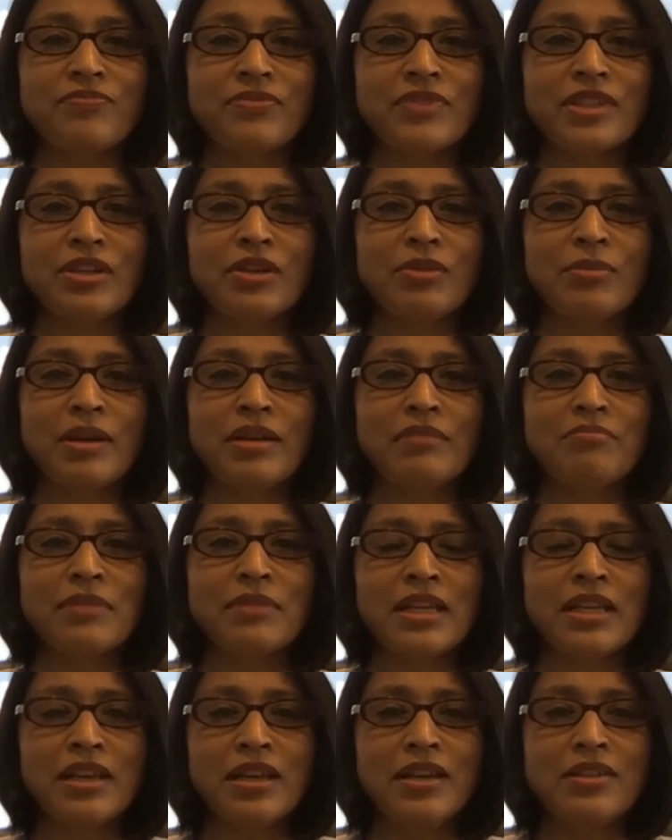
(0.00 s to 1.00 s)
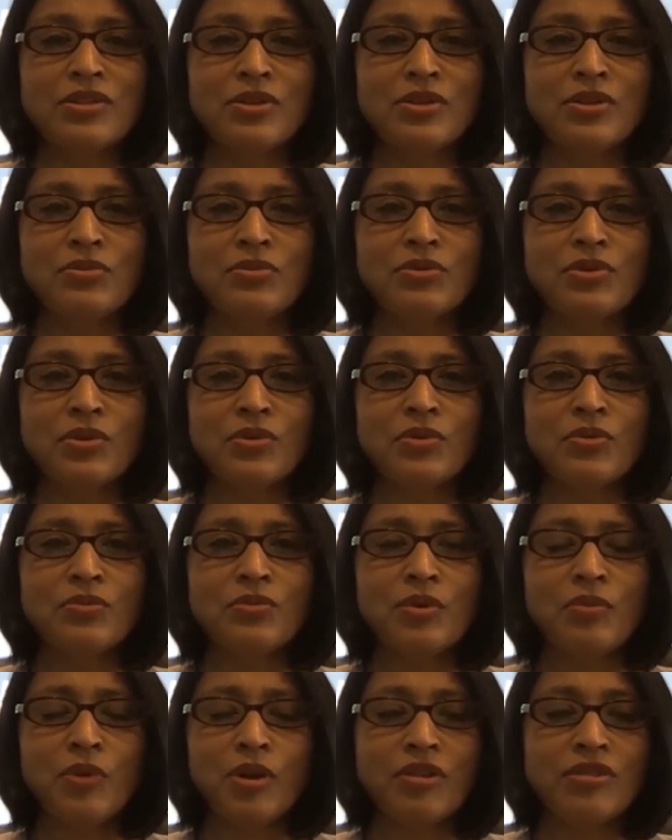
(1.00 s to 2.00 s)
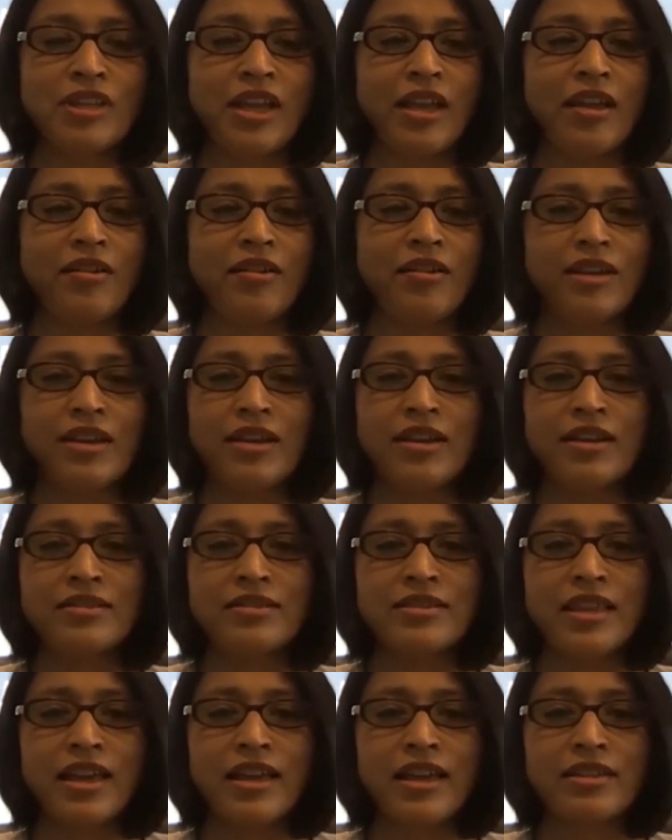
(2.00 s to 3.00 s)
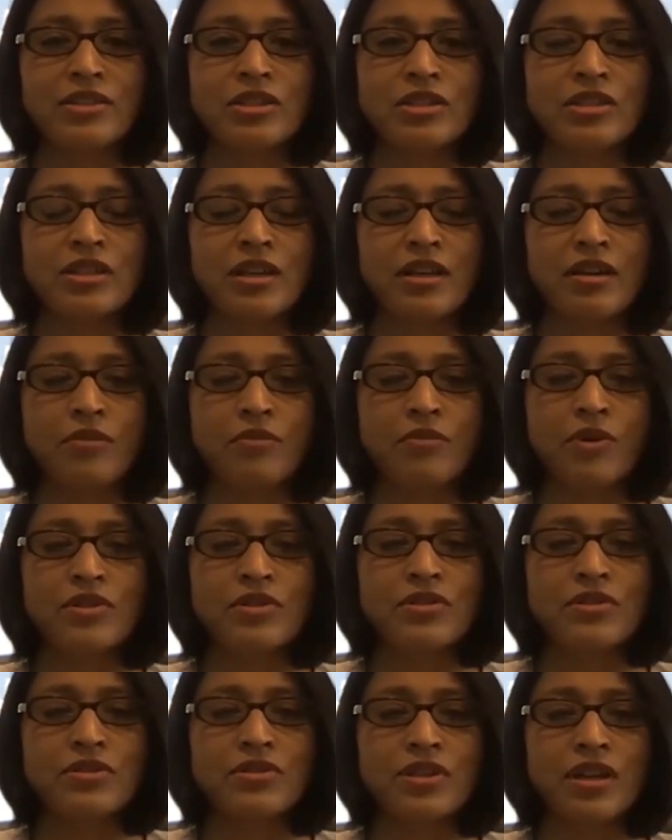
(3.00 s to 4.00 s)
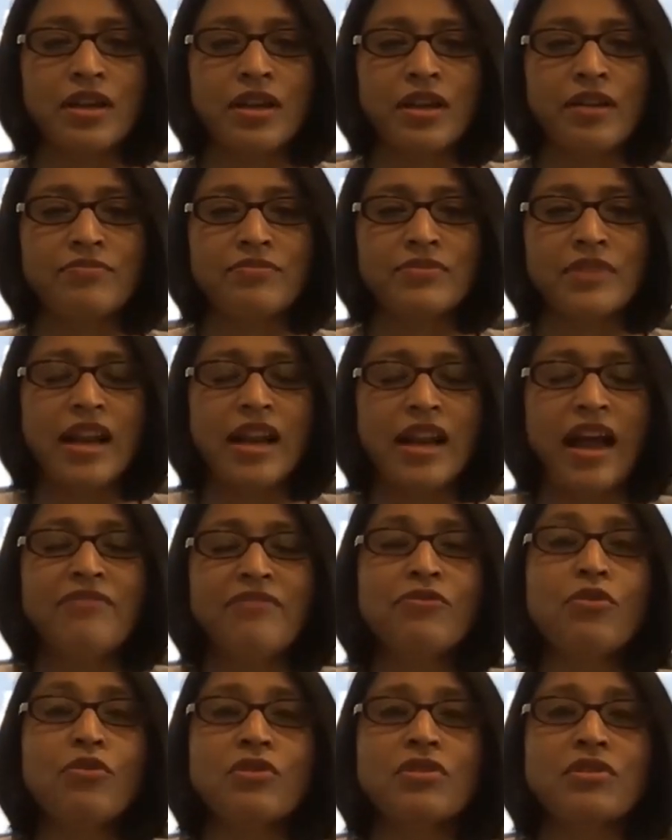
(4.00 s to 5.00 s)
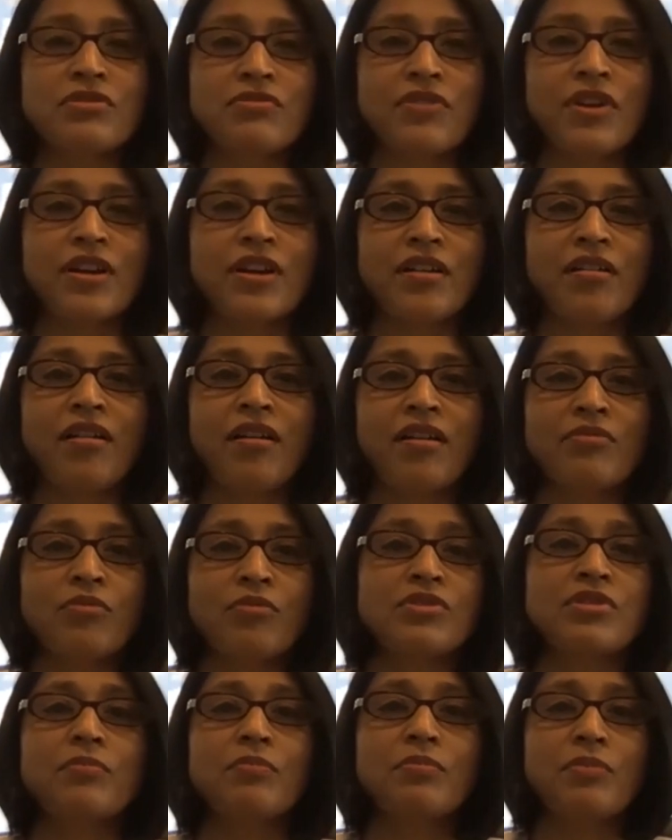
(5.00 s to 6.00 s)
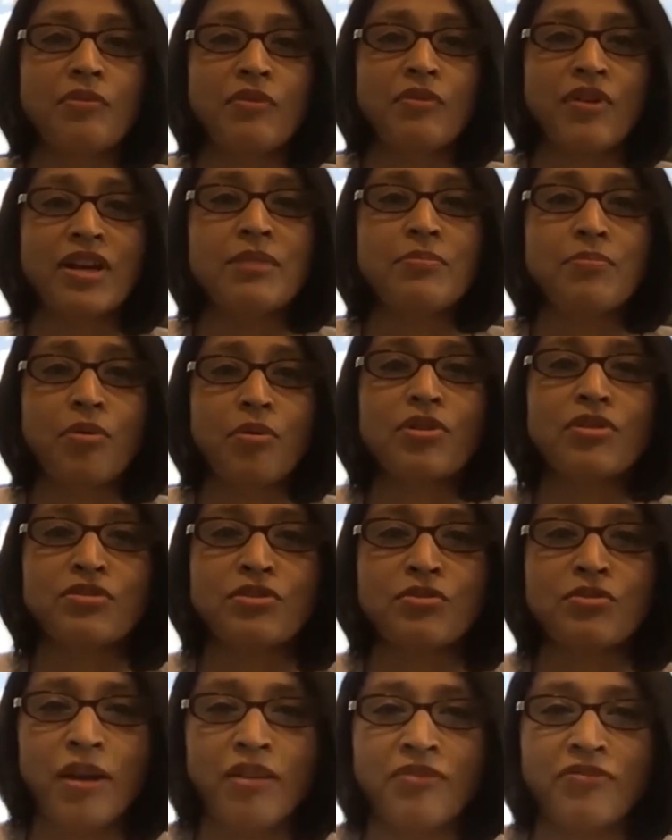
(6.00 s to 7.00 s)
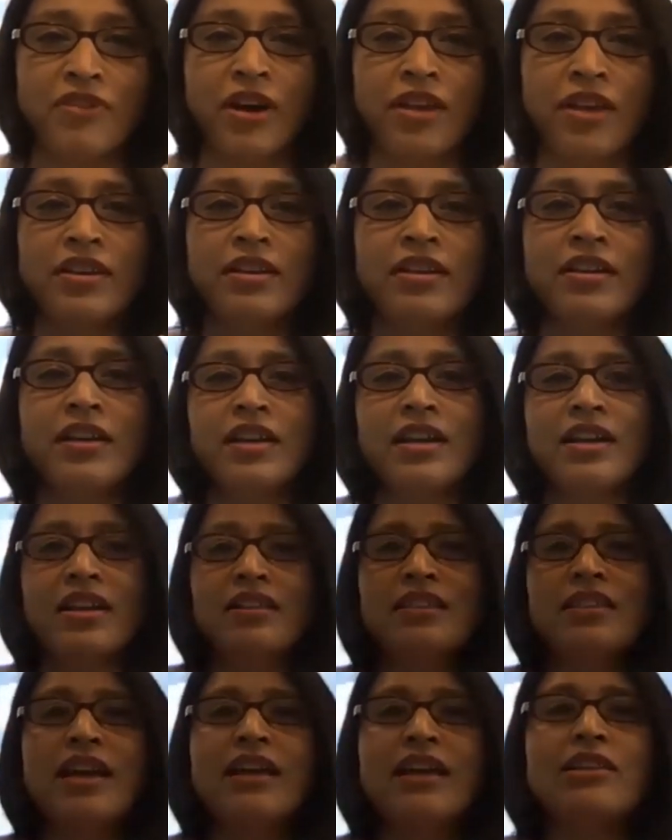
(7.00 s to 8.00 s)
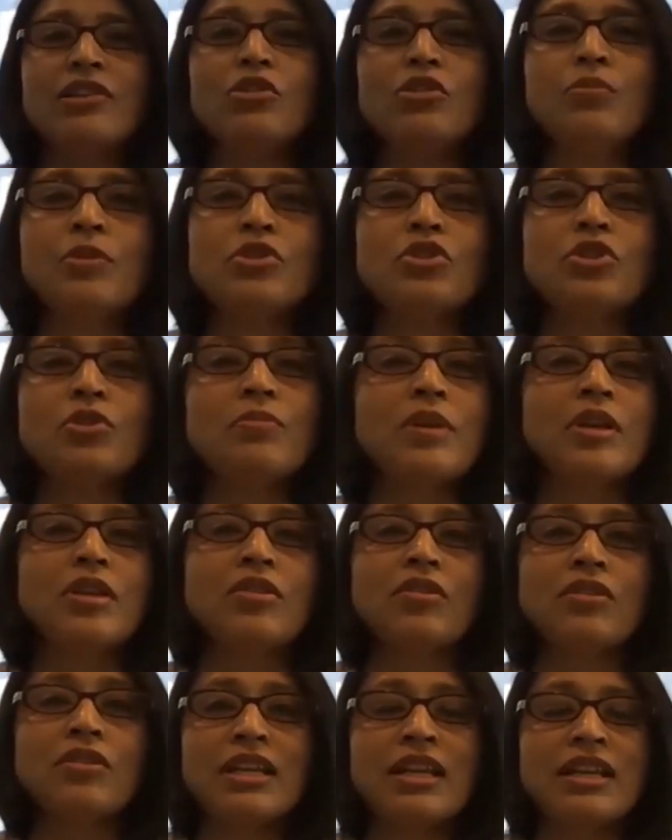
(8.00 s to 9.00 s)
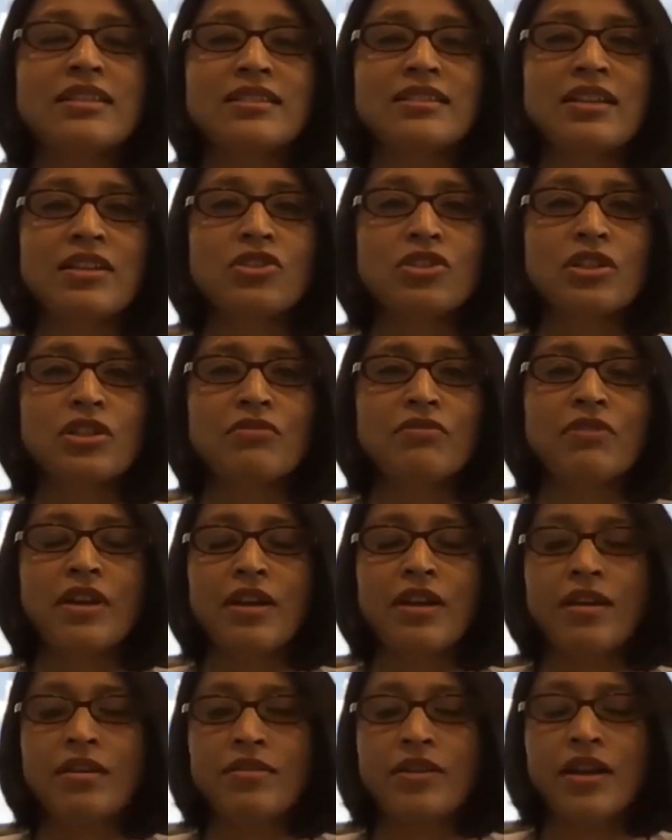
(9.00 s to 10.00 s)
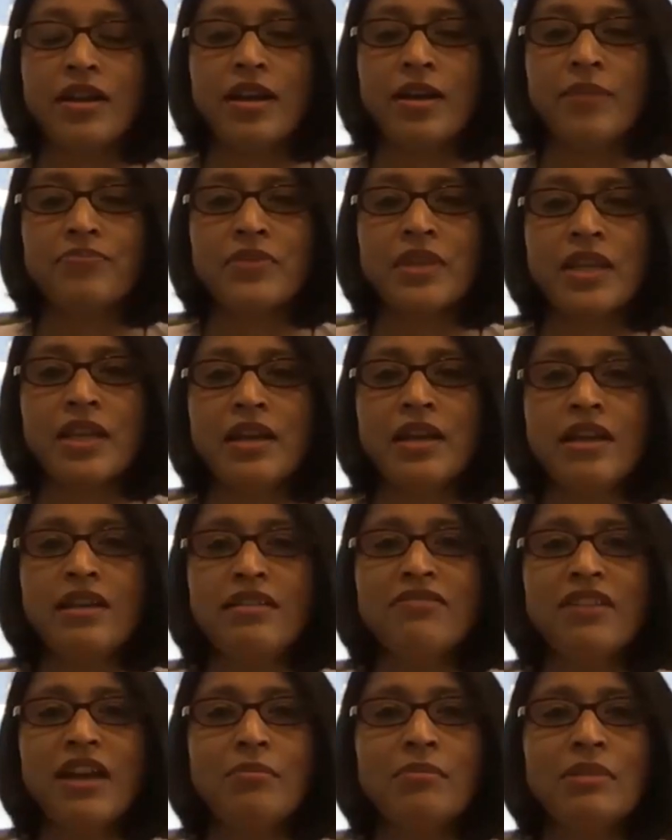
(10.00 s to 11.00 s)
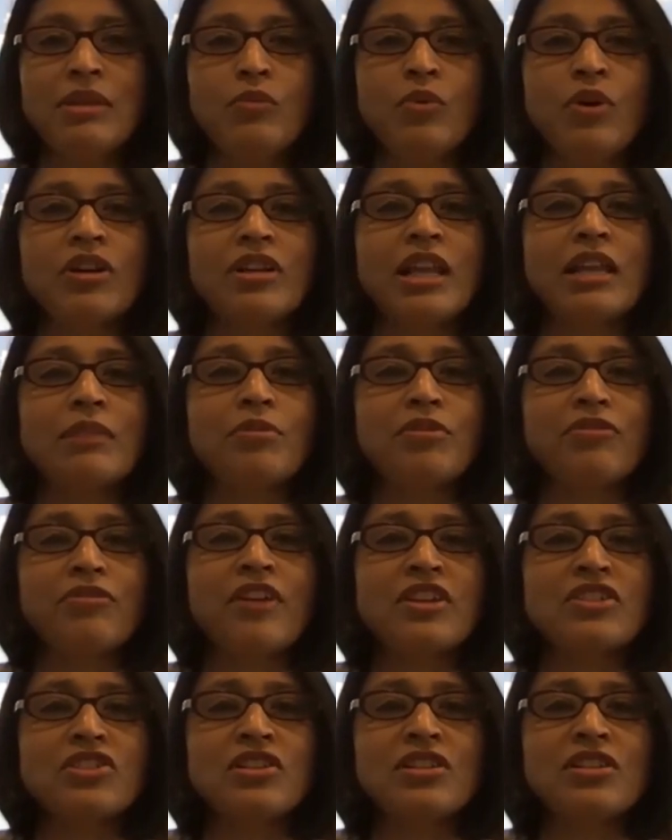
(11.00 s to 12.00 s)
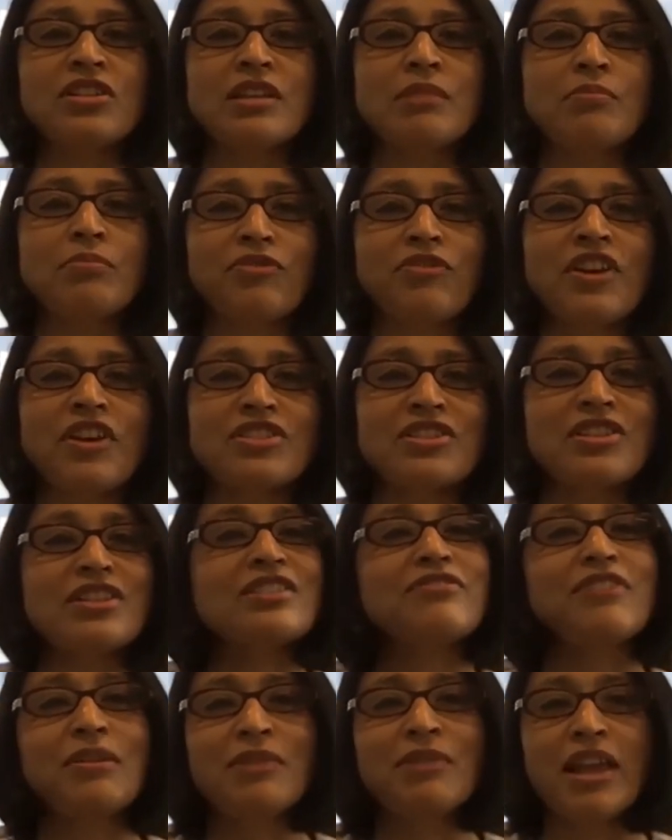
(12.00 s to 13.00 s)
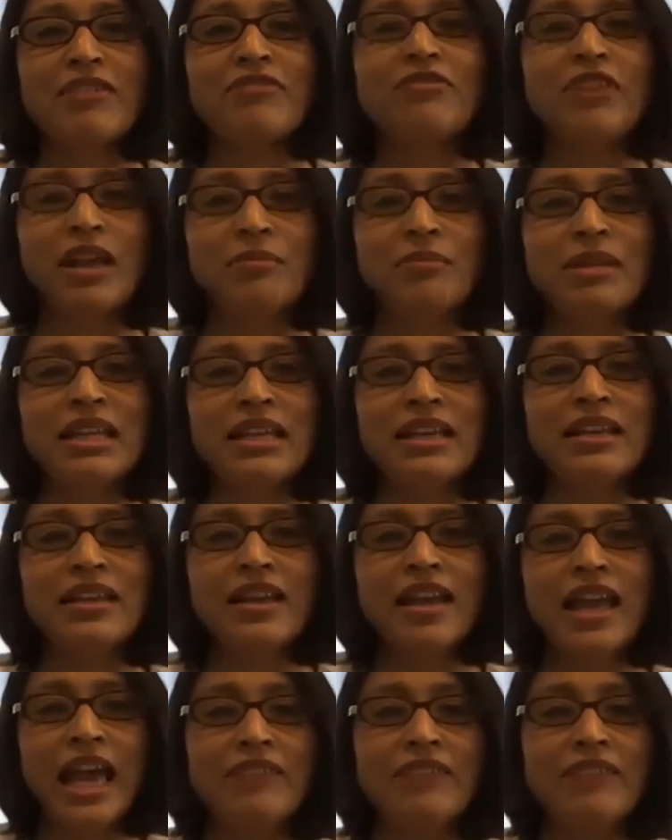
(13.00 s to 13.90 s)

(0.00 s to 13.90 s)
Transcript: You know, my so, so one of the areas that uh, was uh, that I focused very hard was very important to my father that Lupin should be an organization where uh, family work like professionals and professionals feel like family.